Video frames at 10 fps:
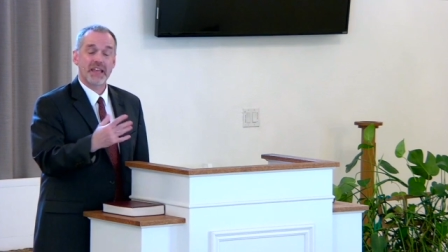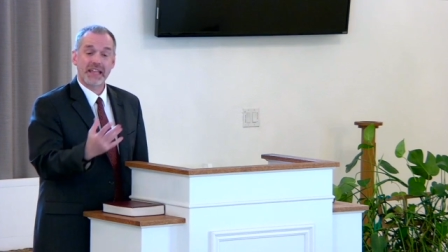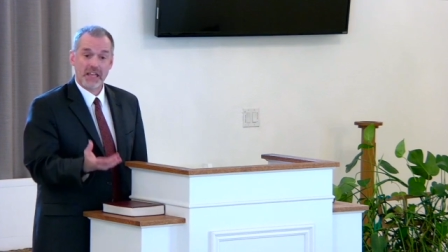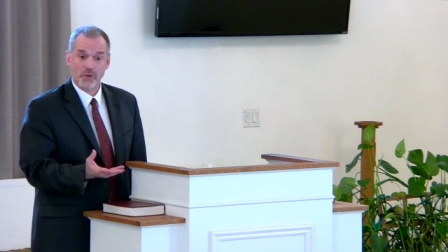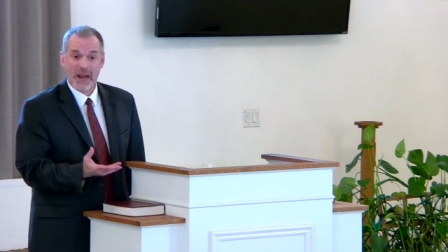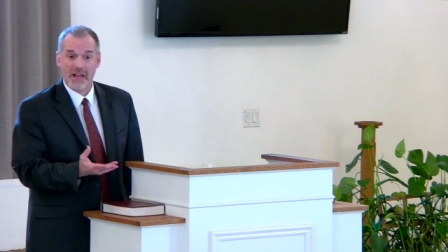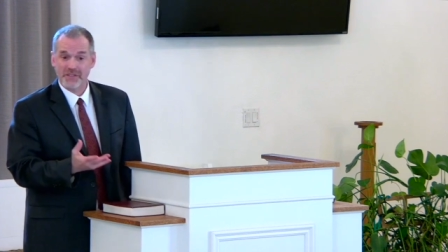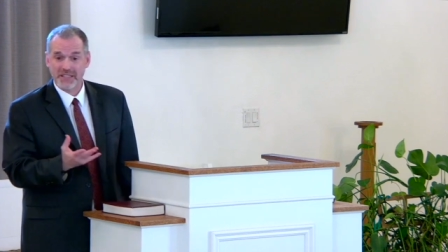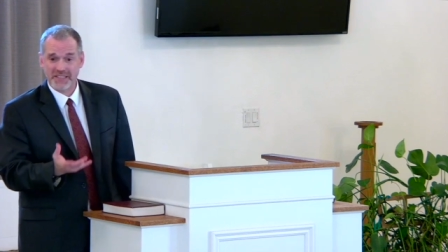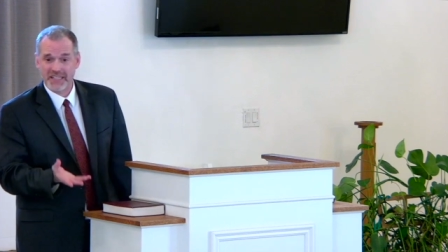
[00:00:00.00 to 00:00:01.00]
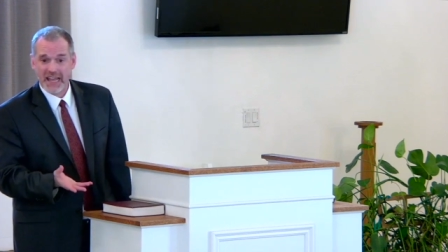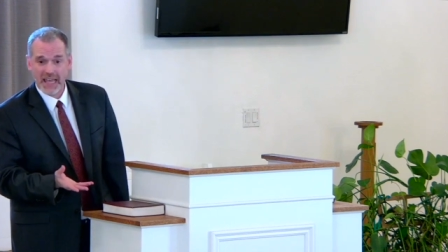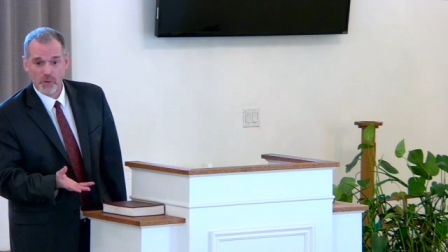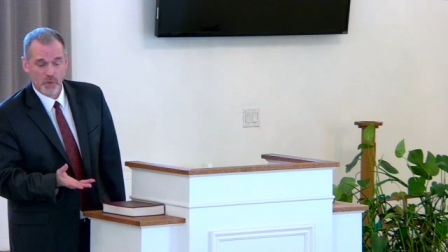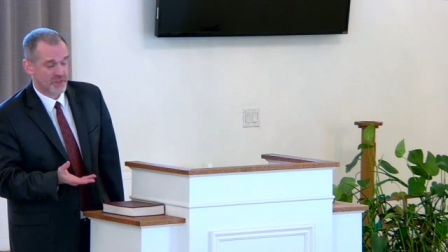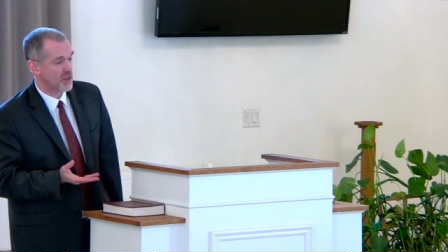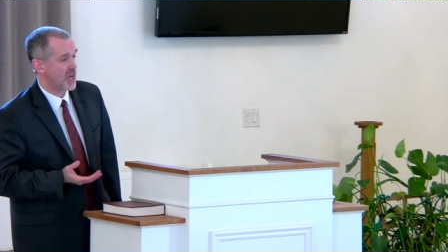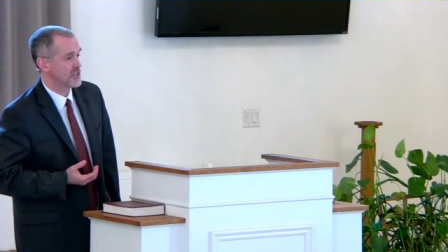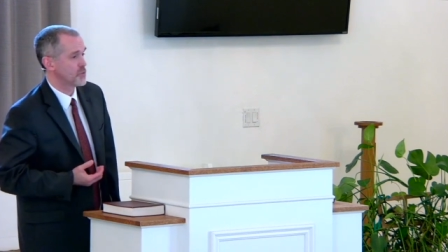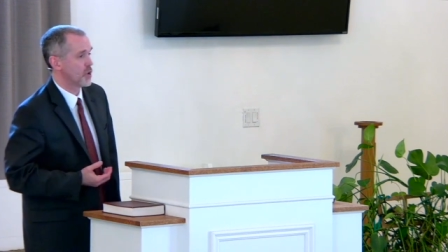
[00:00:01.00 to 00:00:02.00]
they get around it today with
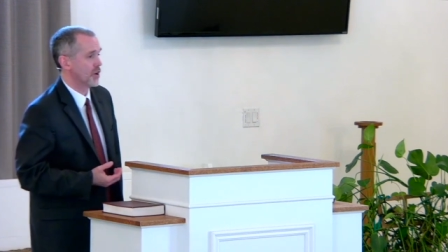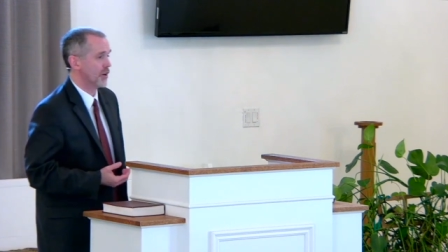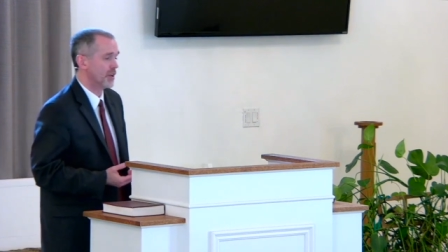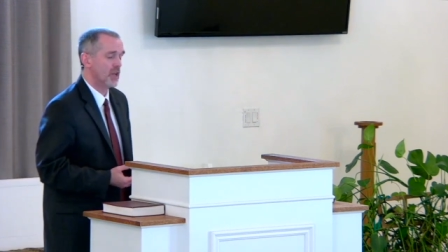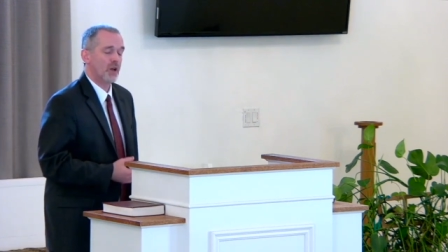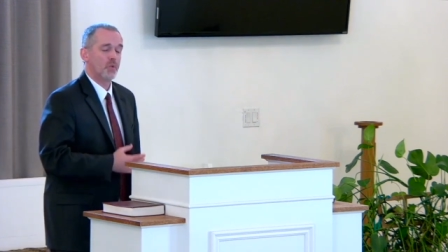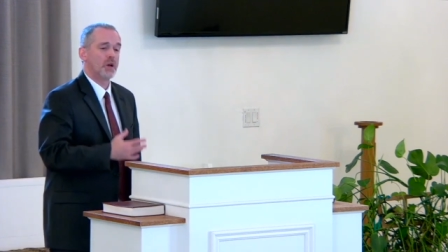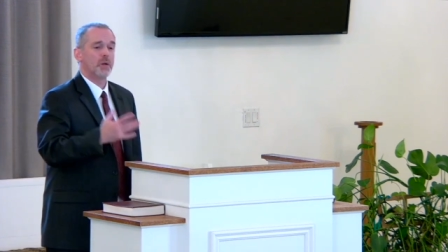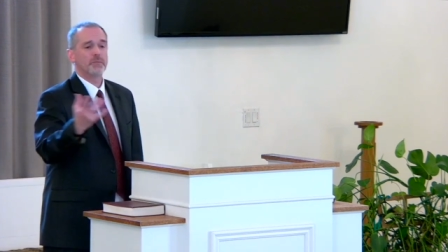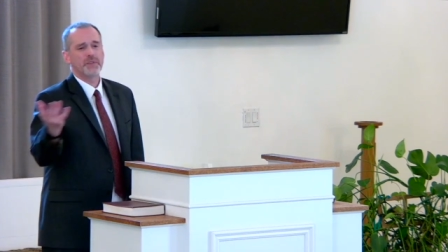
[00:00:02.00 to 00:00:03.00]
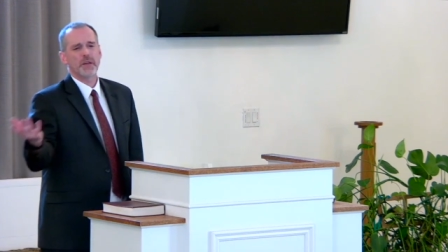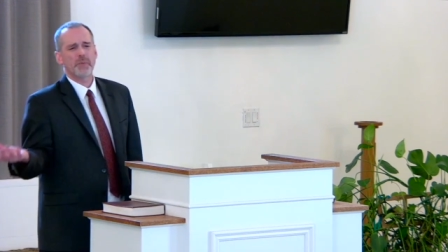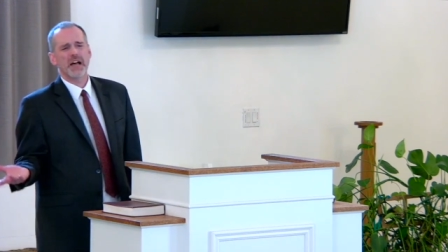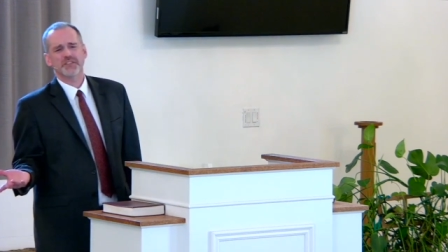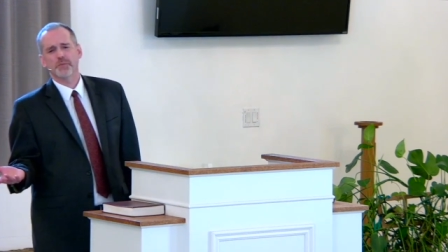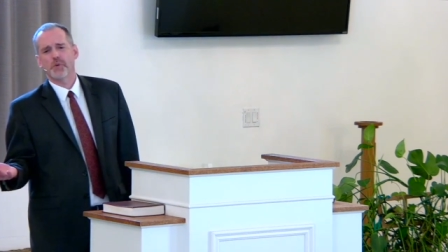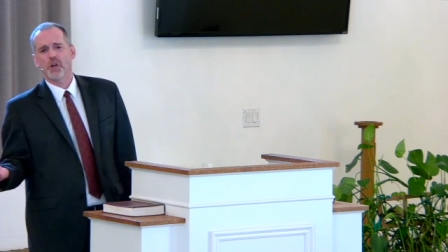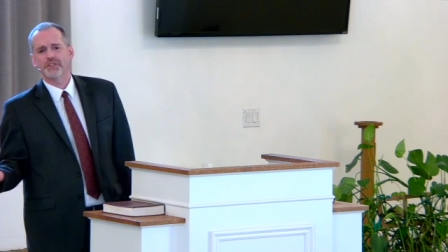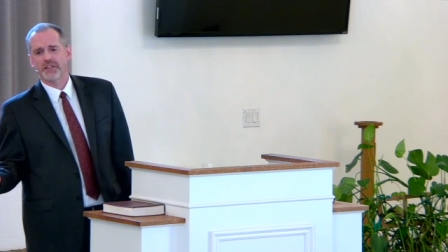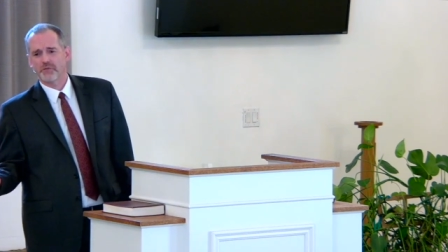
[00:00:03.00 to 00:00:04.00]
God's word? Well, the Apostle
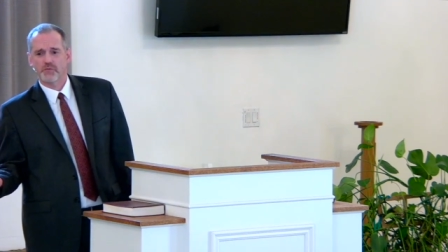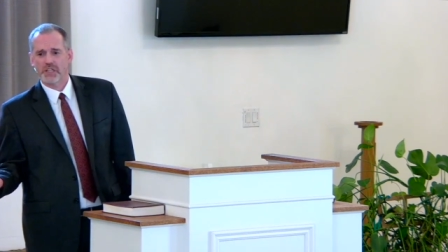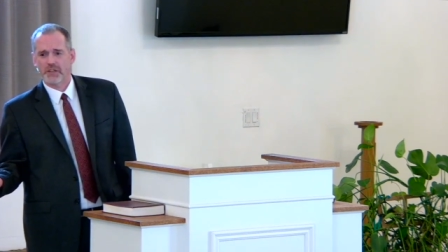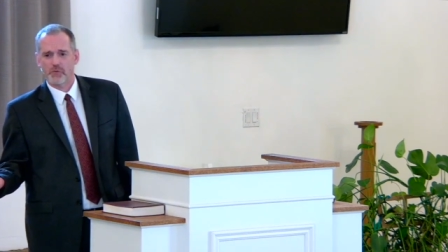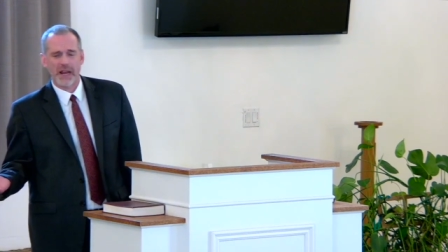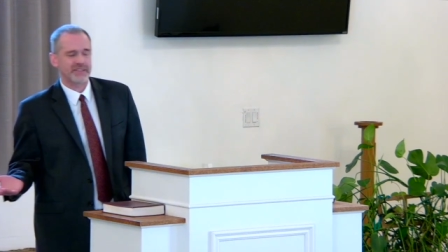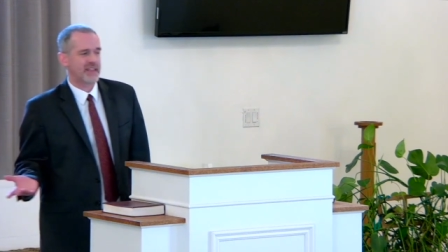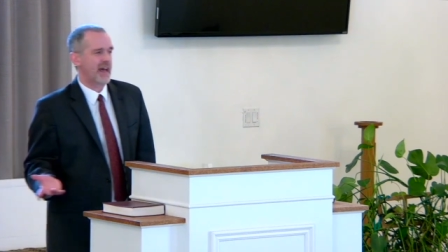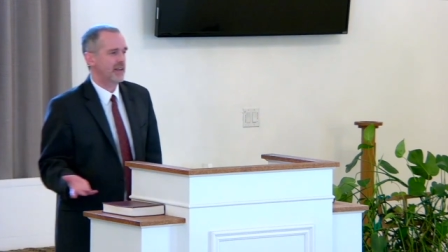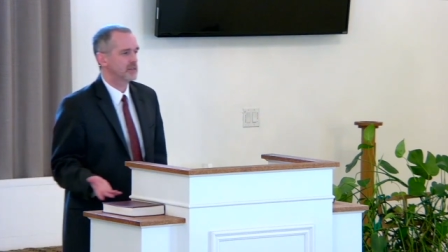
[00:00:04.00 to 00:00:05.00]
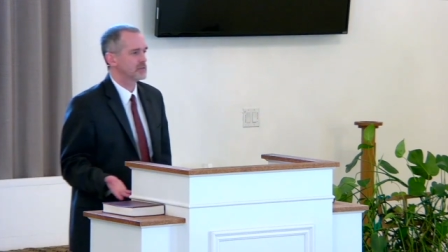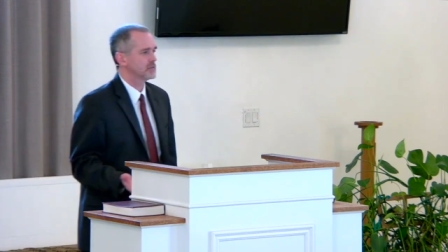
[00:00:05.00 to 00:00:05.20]
Paul didn't really write that.